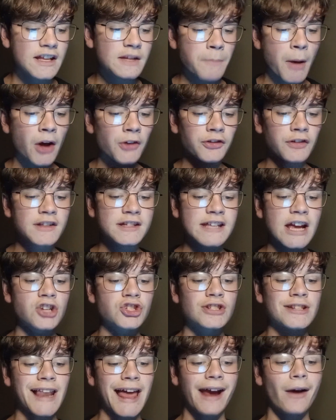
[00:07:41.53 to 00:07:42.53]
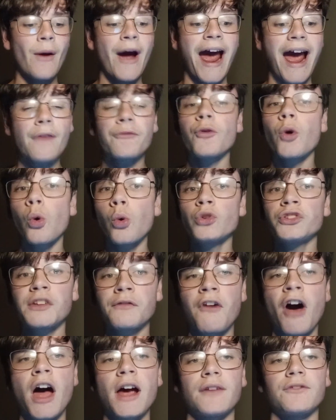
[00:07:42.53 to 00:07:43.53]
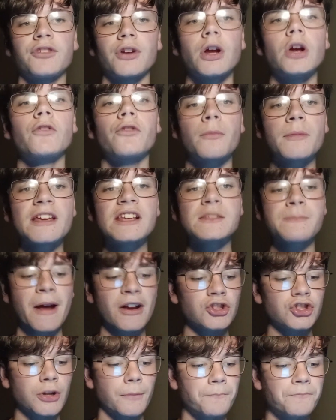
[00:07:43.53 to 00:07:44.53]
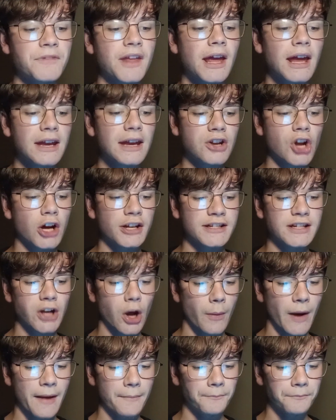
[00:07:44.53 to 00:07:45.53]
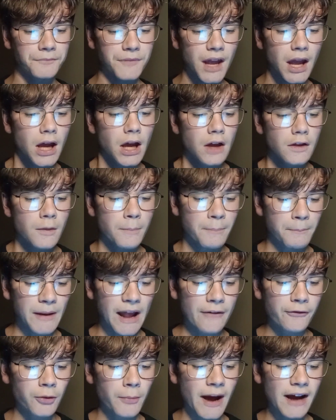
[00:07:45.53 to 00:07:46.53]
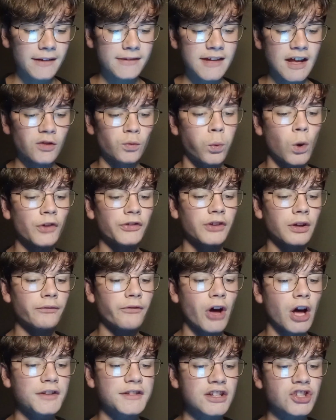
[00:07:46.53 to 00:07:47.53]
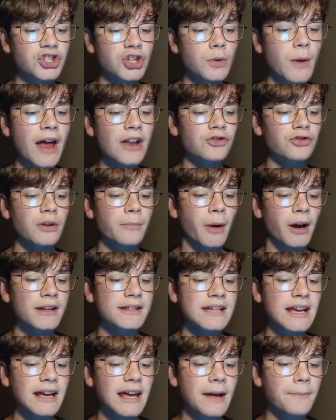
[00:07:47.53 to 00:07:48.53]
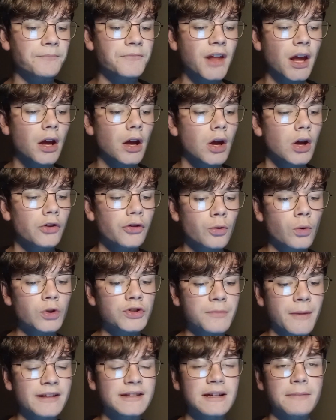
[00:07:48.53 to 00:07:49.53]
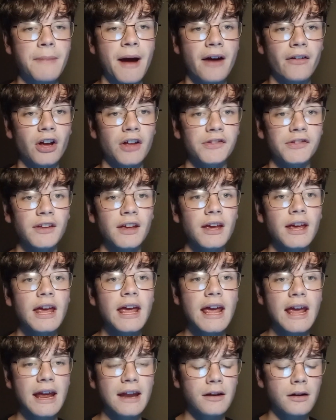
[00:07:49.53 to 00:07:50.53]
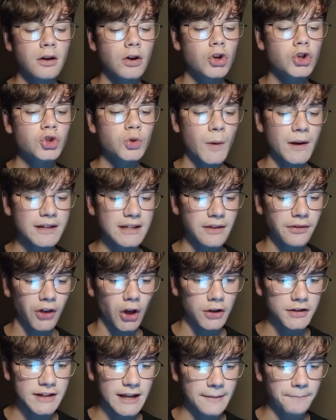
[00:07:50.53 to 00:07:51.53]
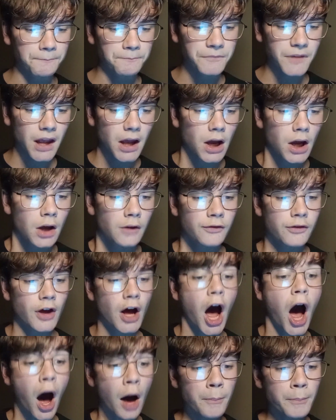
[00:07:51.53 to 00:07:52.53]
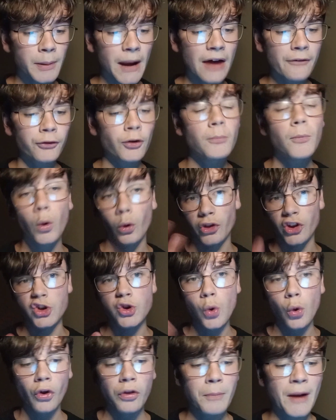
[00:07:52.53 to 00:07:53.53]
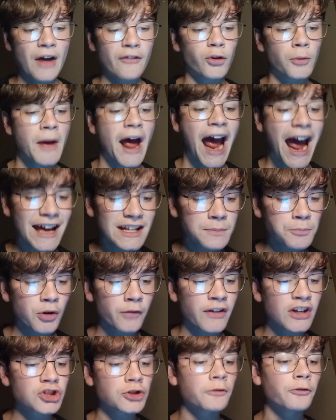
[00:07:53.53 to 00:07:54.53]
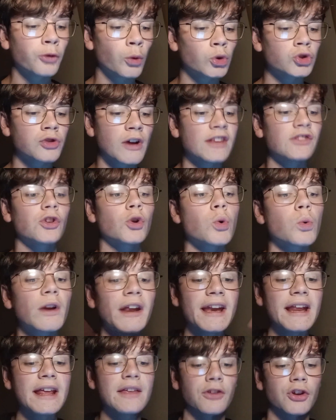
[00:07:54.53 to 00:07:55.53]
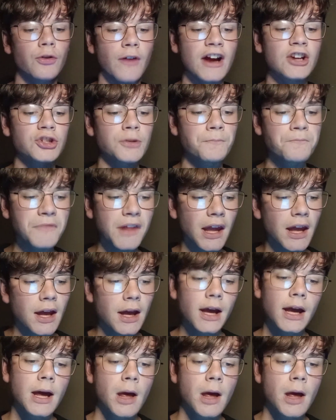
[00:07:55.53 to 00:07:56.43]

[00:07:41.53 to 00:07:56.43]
These parts of the station layout have all survived from the expansion in 1908. The platform access was converted to entry by ticket through automatic barriers in 2013. The up platform, or the north platform, has provision for trains to call in either direction.